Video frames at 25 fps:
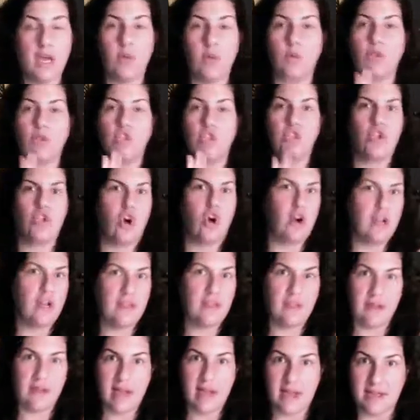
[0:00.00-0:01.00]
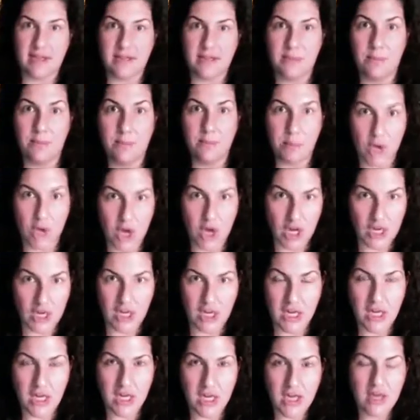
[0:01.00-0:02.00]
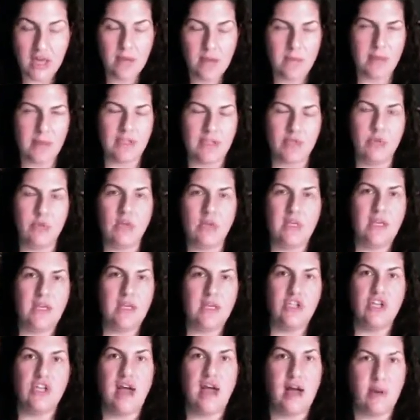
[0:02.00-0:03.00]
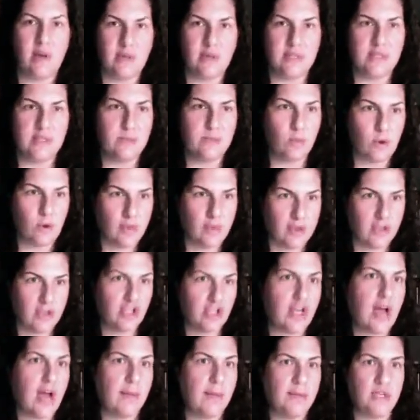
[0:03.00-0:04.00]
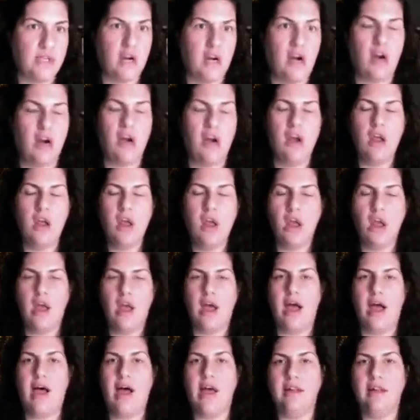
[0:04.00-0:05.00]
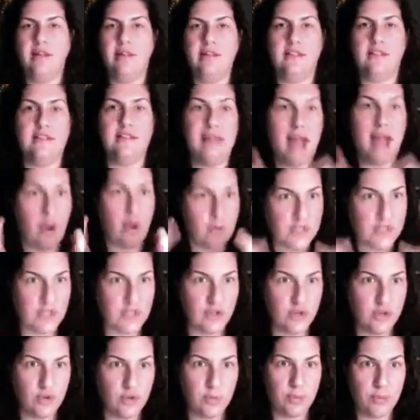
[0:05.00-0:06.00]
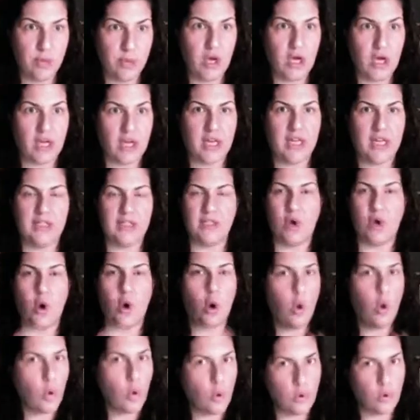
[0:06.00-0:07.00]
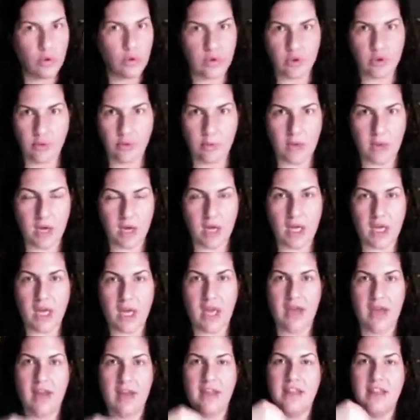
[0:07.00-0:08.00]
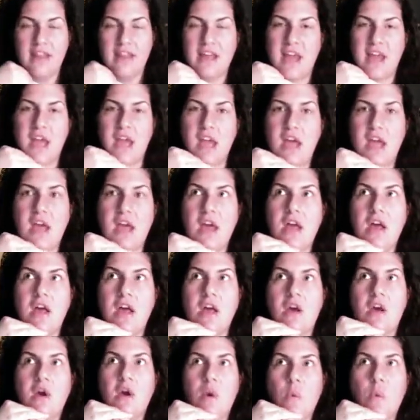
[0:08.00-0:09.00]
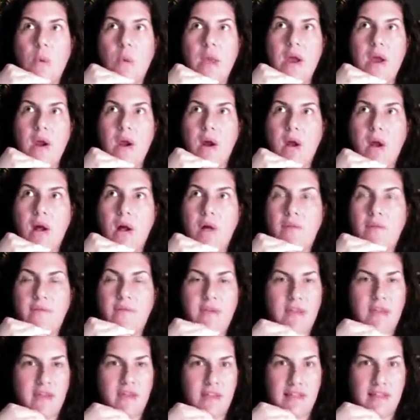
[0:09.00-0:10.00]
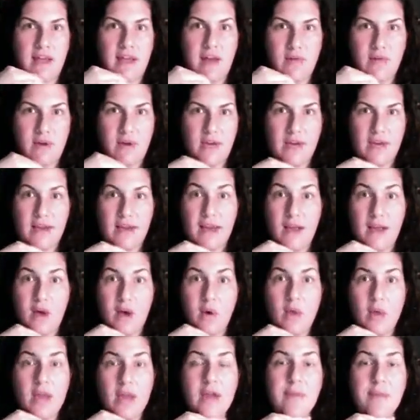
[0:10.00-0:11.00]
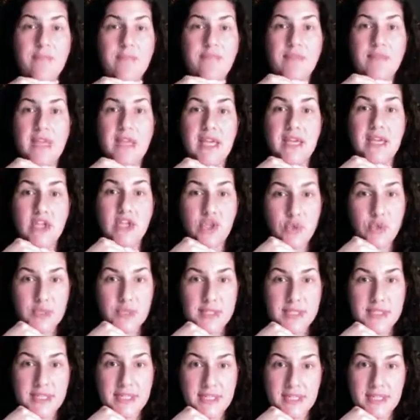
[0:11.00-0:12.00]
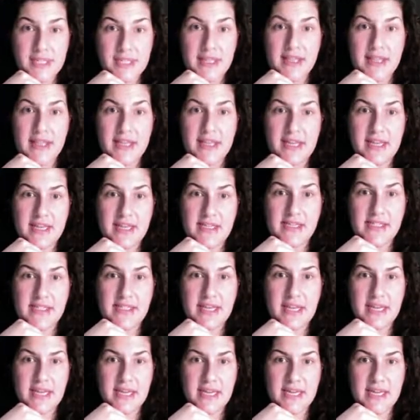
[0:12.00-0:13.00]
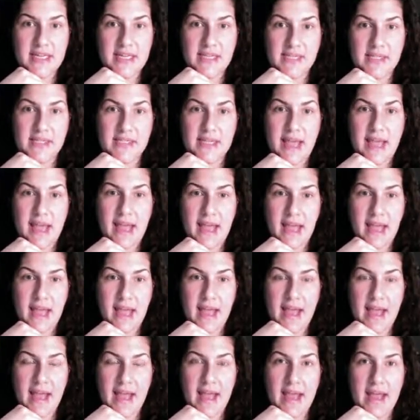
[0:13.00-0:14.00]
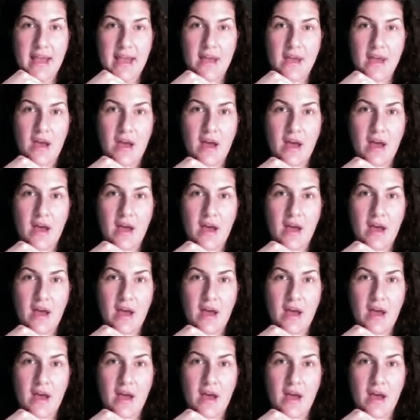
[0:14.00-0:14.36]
and we're starting the next book, because really each house is more like a chapter. And now it's a new book. It's a whole new book. And I think we are all feeling that right now. Interestingly, this is a